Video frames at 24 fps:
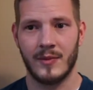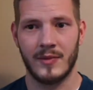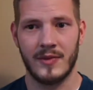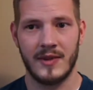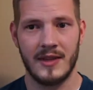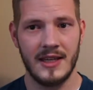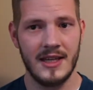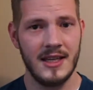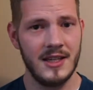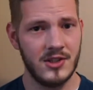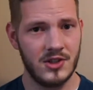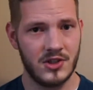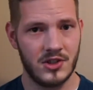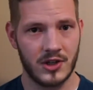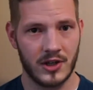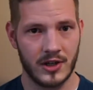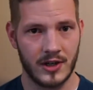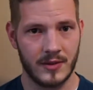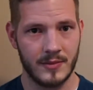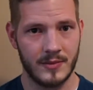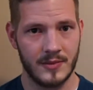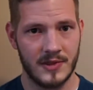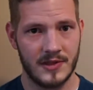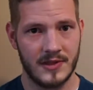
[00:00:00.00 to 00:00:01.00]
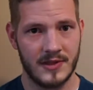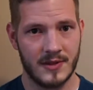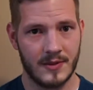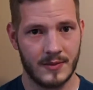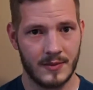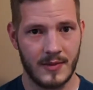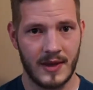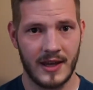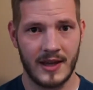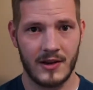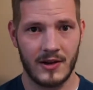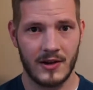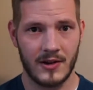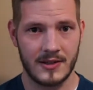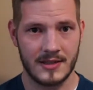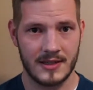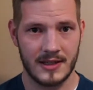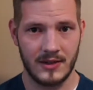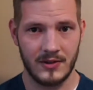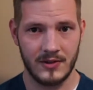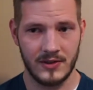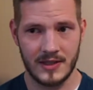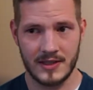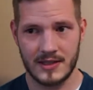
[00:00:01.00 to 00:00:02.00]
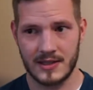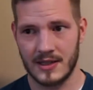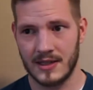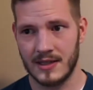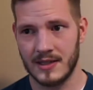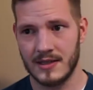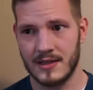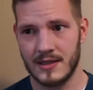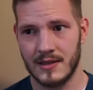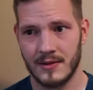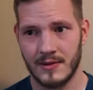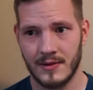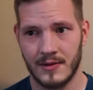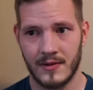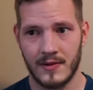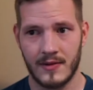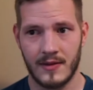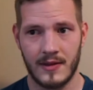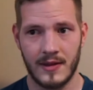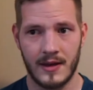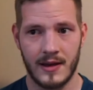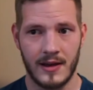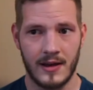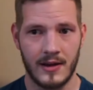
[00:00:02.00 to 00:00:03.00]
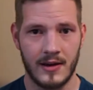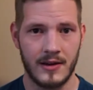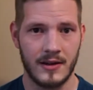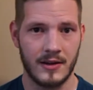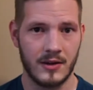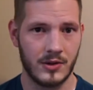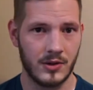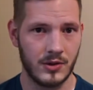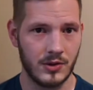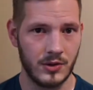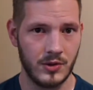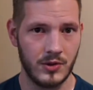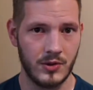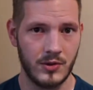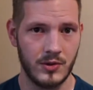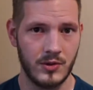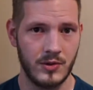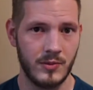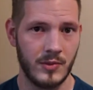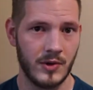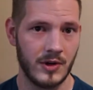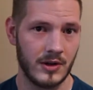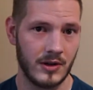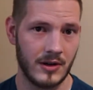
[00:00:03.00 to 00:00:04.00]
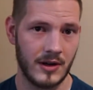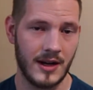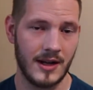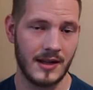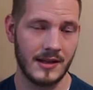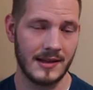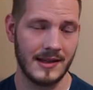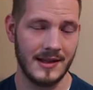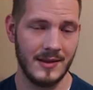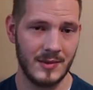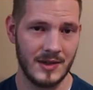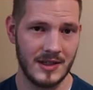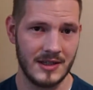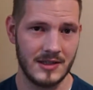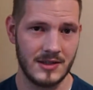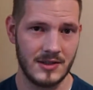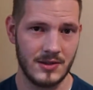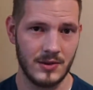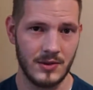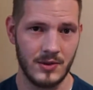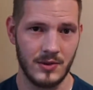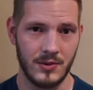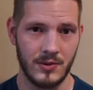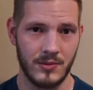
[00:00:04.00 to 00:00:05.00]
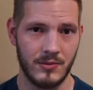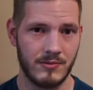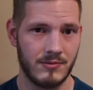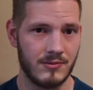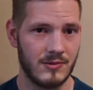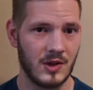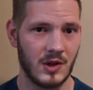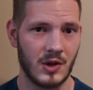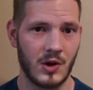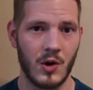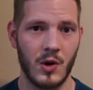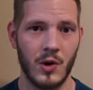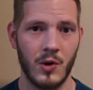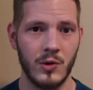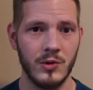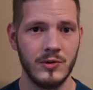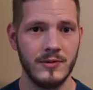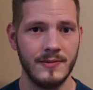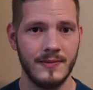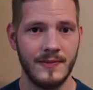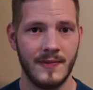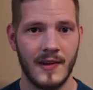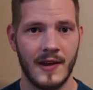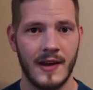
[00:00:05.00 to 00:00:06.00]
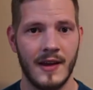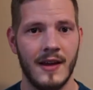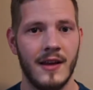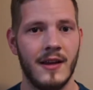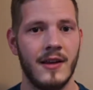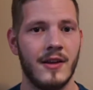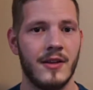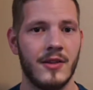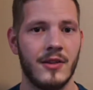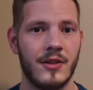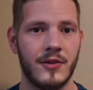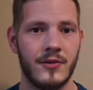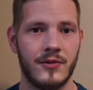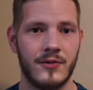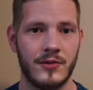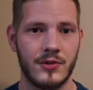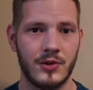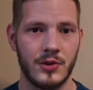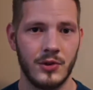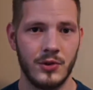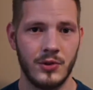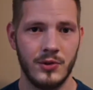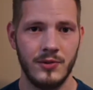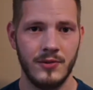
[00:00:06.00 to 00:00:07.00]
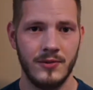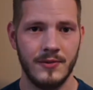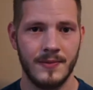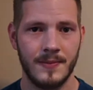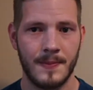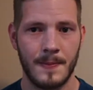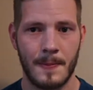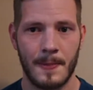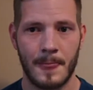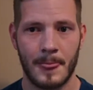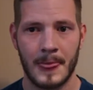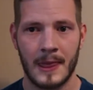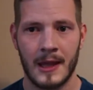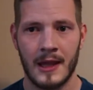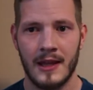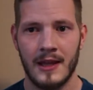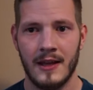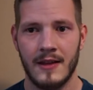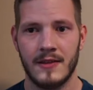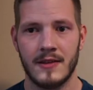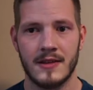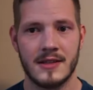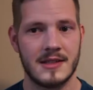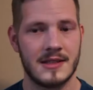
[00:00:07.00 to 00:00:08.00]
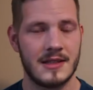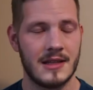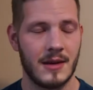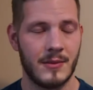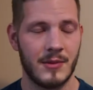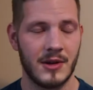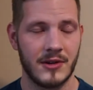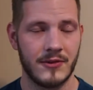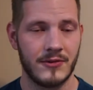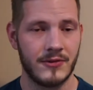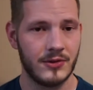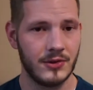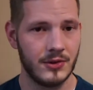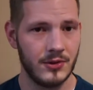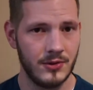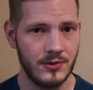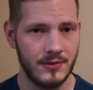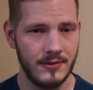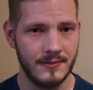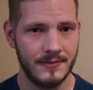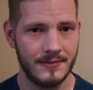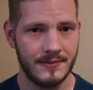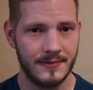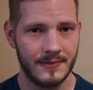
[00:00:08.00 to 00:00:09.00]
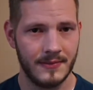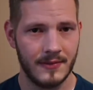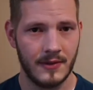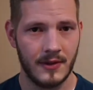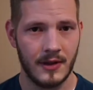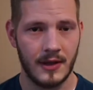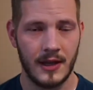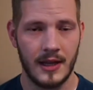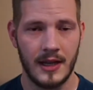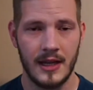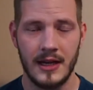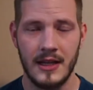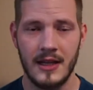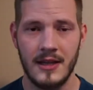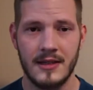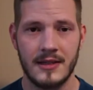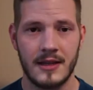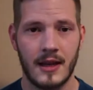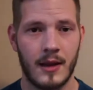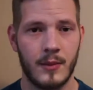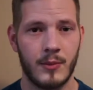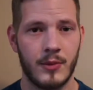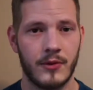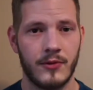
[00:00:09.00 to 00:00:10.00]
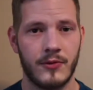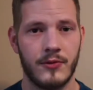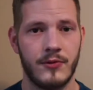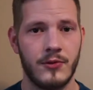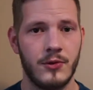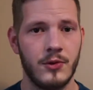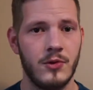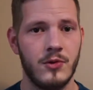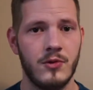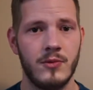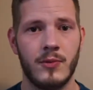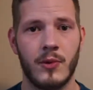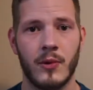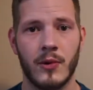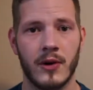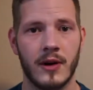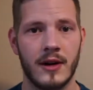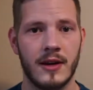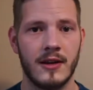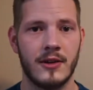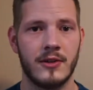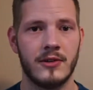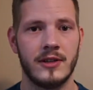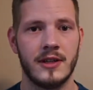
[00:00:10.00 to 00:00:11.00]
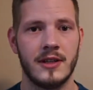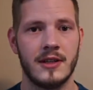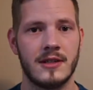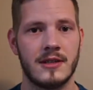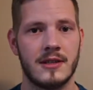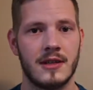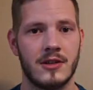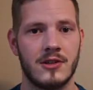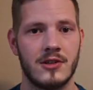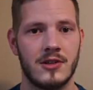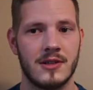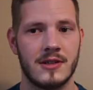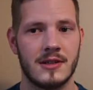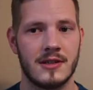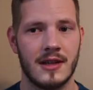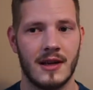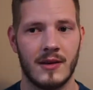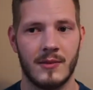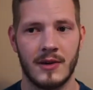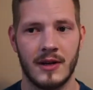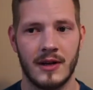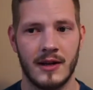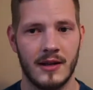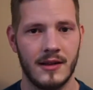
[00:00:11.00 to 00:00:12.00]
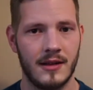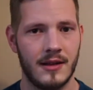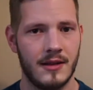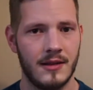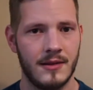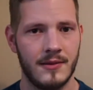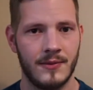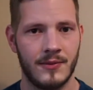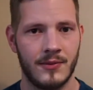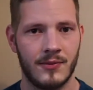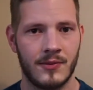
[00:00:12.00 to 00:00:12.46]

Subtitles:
These germs may cause illnesses that include, but are not limited to, the cold, the flu, the stomach flu, any type of foodborne illness such as salmonella,